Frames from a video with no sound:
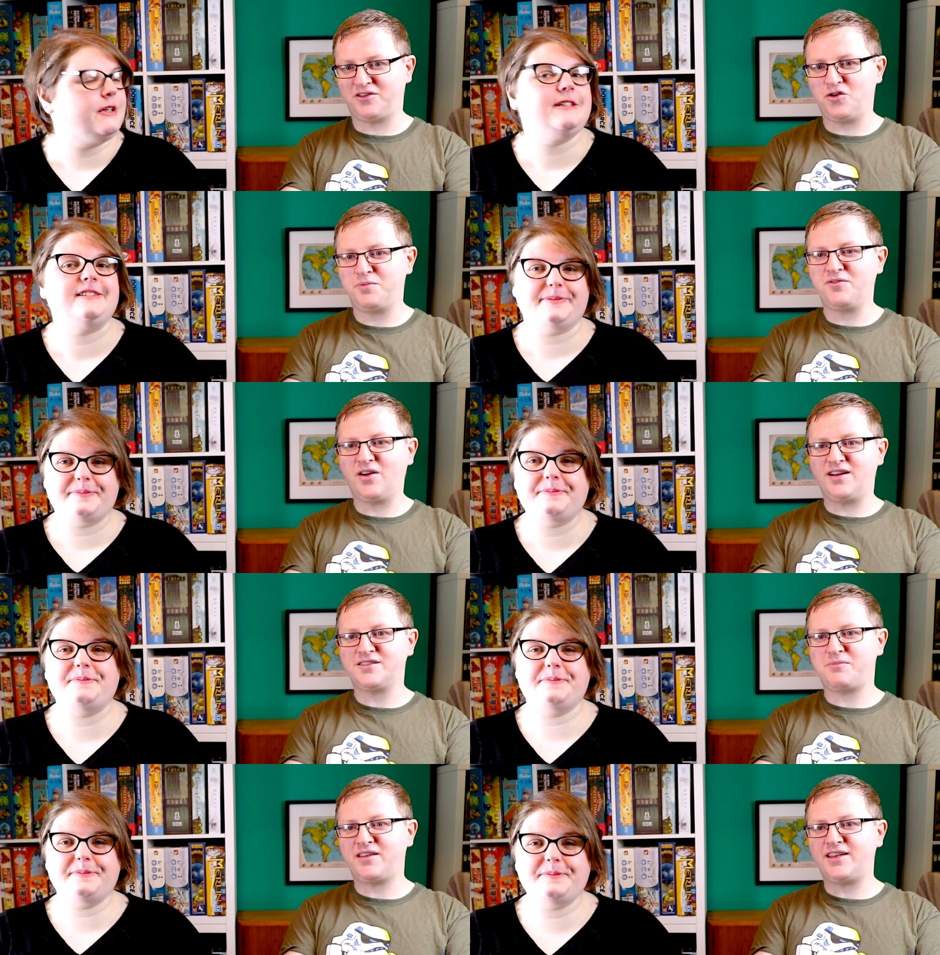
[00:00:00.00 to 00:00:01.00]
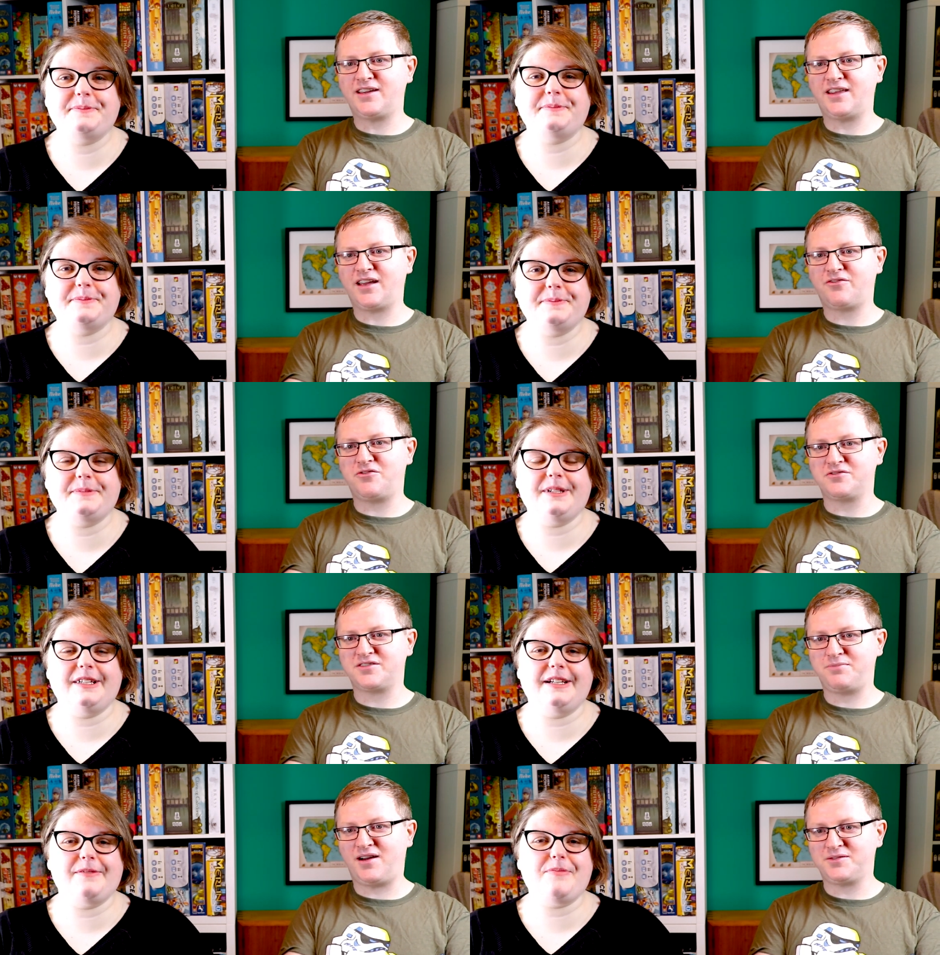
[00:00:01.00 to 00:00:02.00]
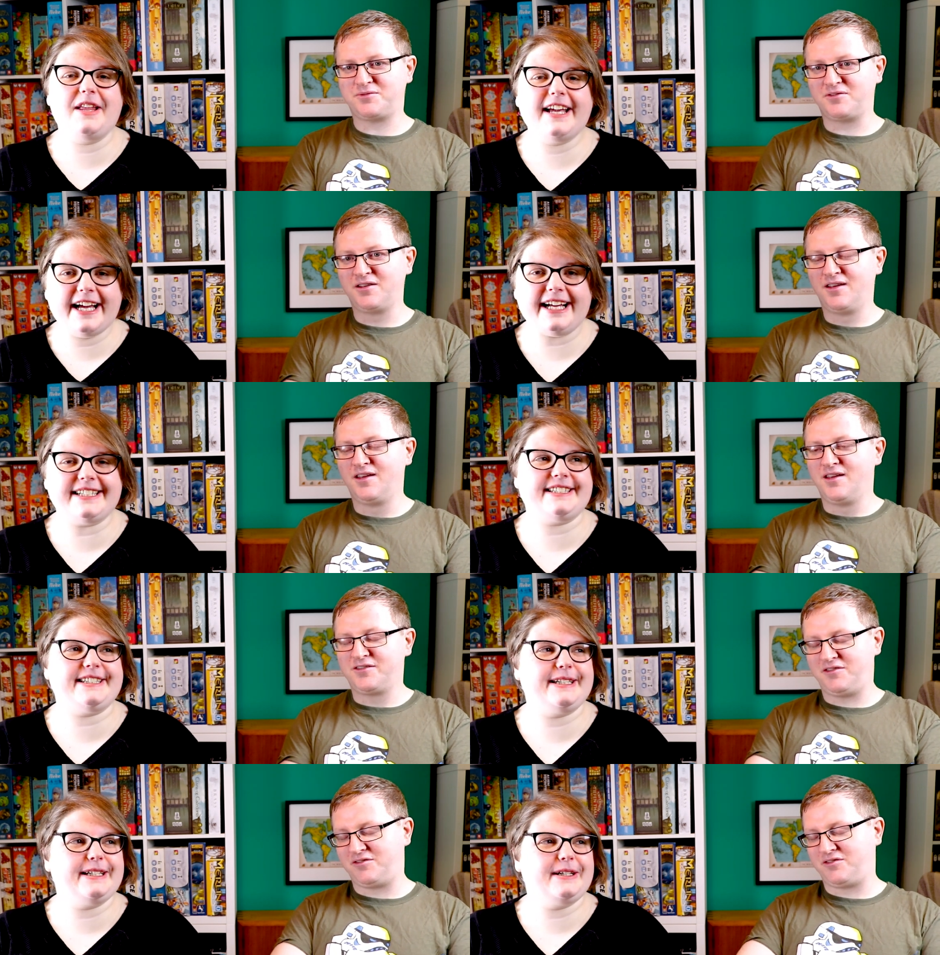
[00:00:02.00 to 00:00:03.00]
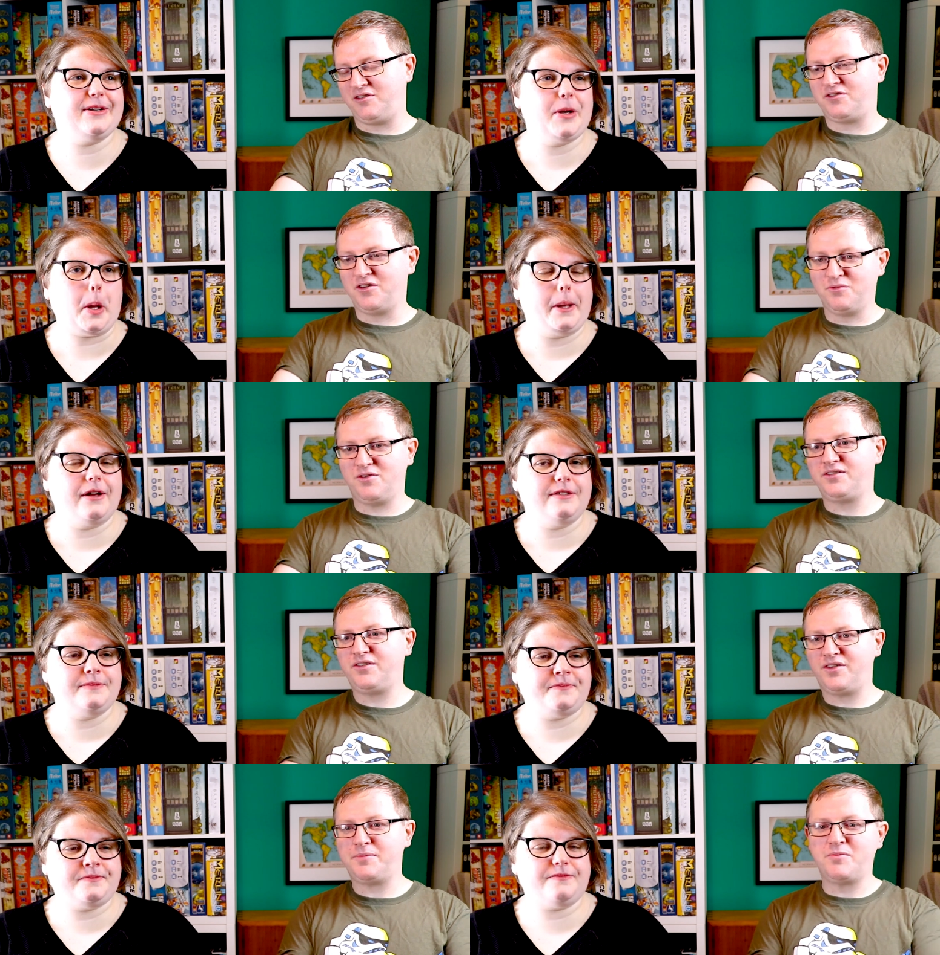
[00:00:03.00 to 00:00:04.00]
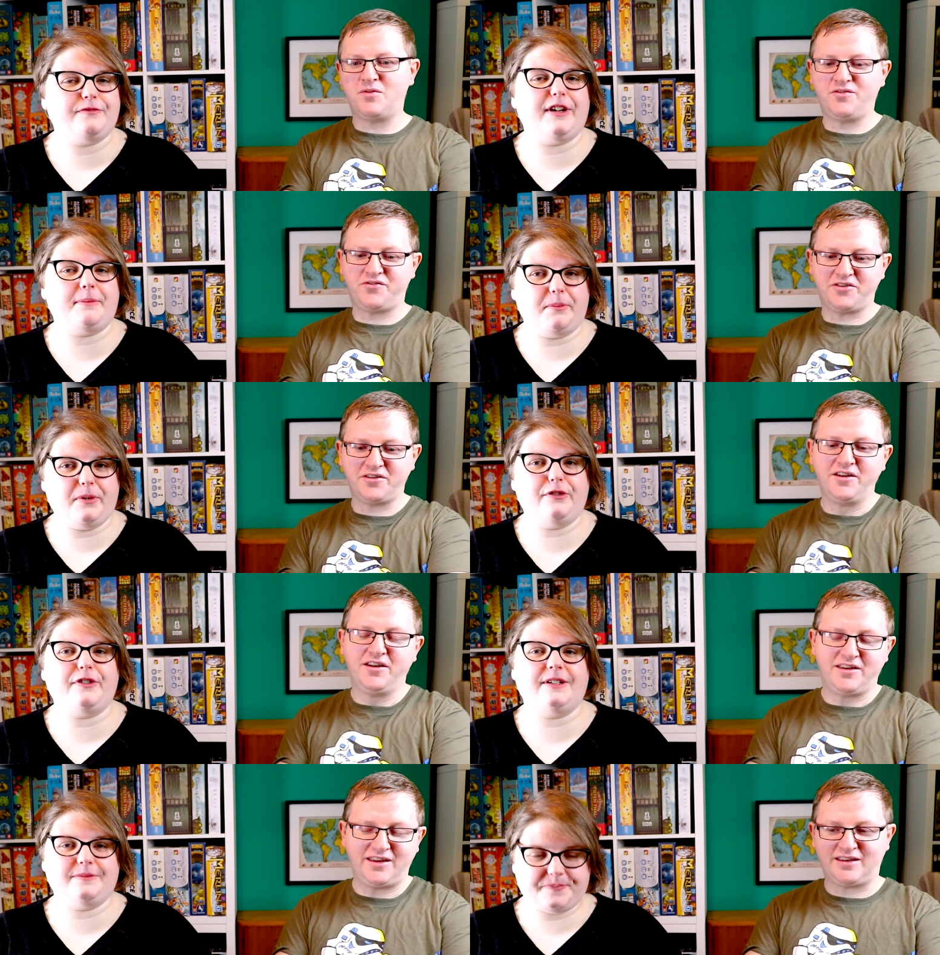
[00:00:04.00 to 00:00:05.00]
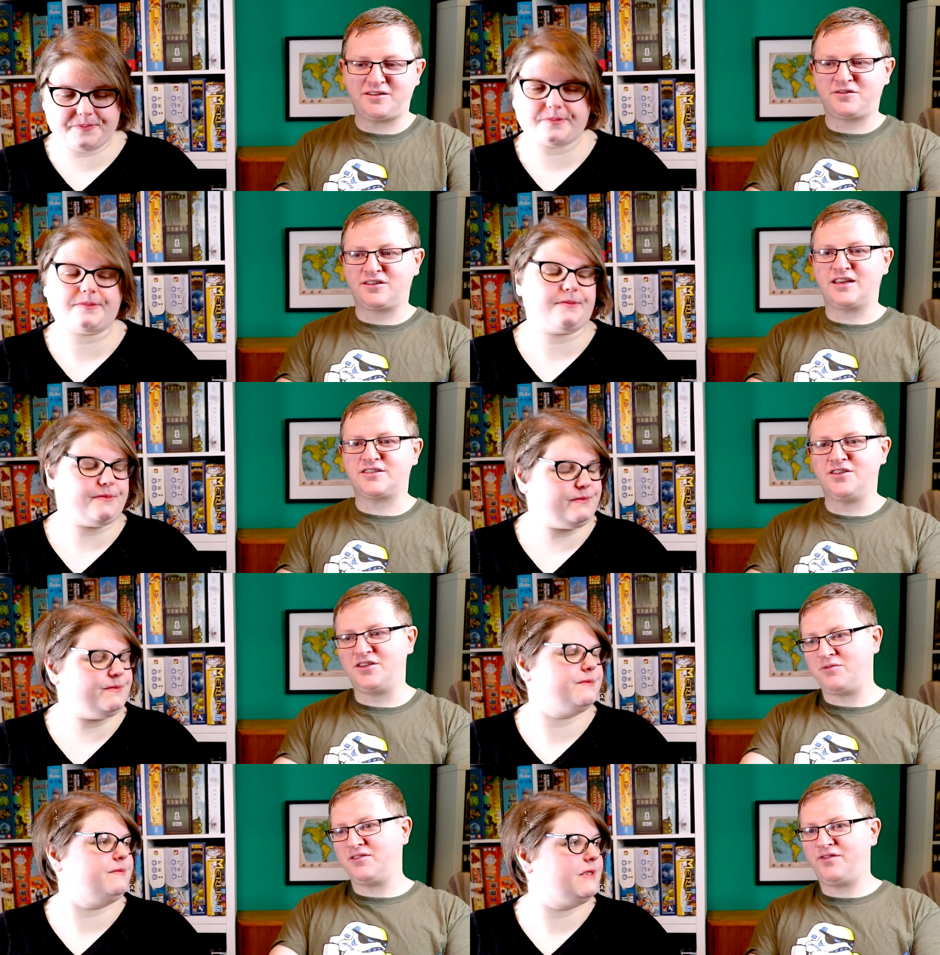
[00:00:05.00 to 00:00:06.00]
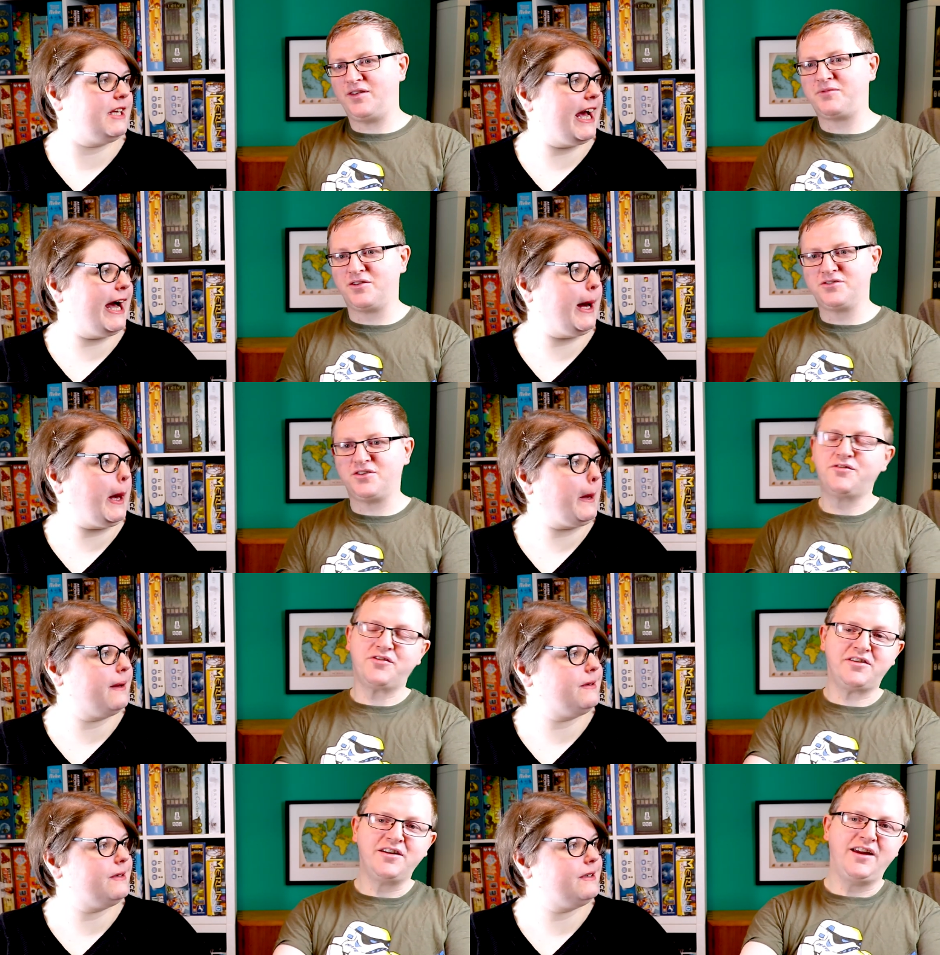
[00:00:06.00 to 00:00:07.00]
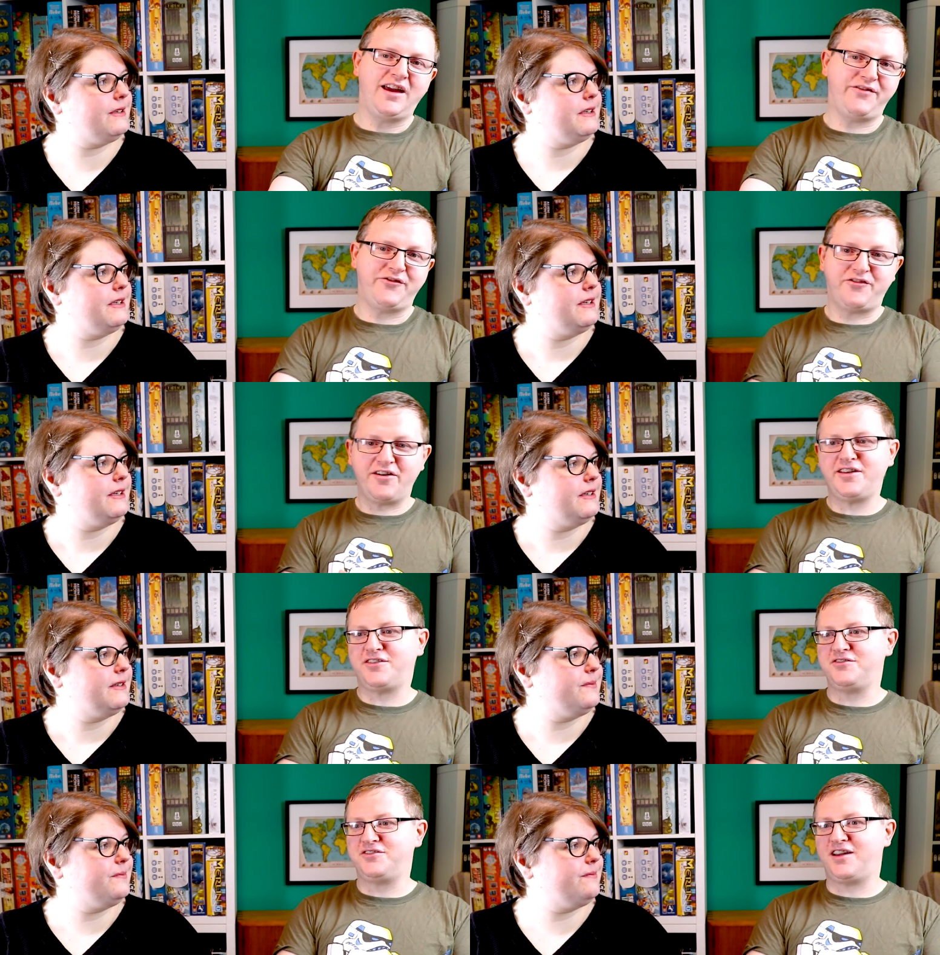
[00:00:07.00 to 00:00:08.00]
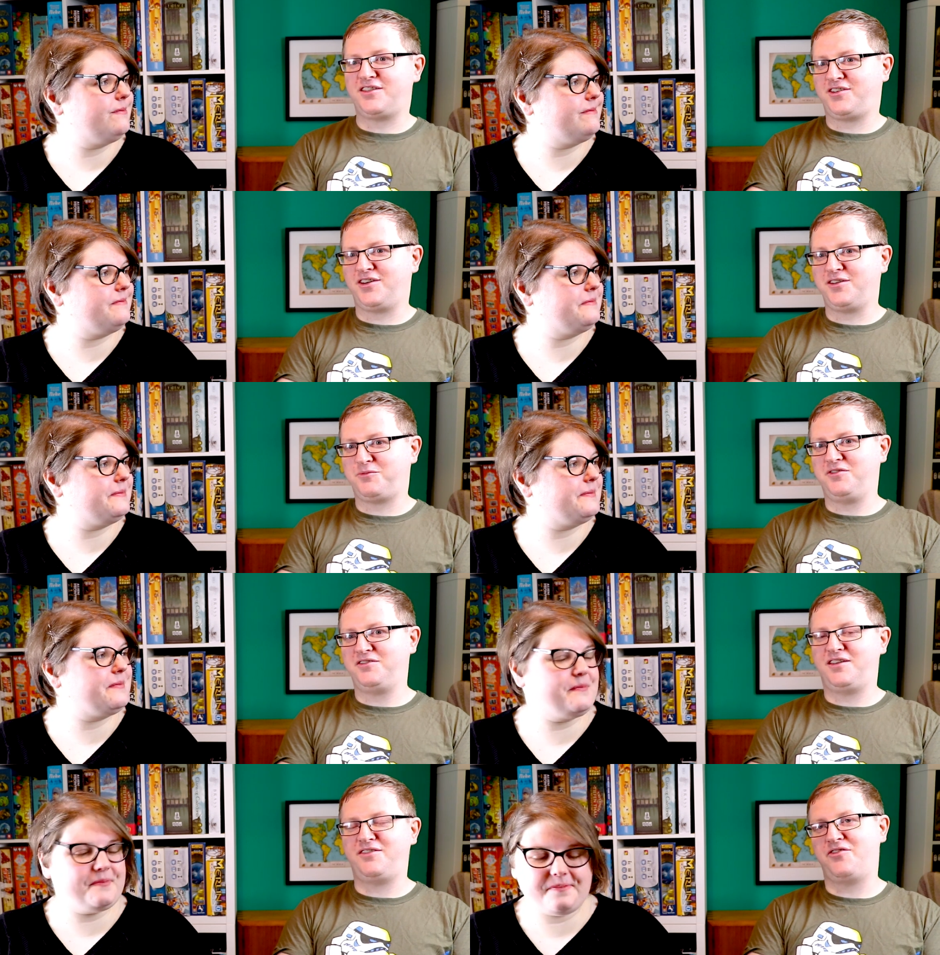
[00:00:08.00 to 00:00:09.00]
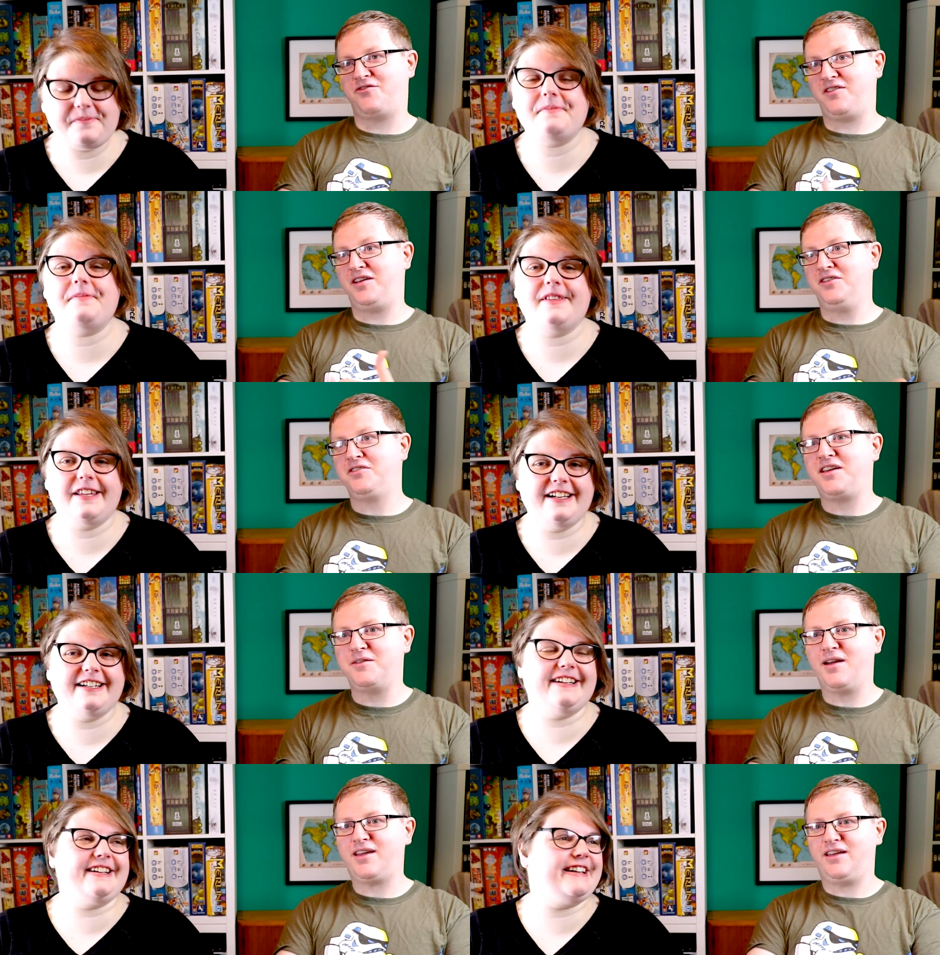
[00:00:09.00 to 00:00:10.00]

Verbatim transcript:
Speaker 1: and you hope you got as many connect fours as possible. Yes. So you, you do one, you flip them flip over. Them over. It gets another one, you flip yeah. those over. If you're very good, you get a third one, and if you're very lucky, you might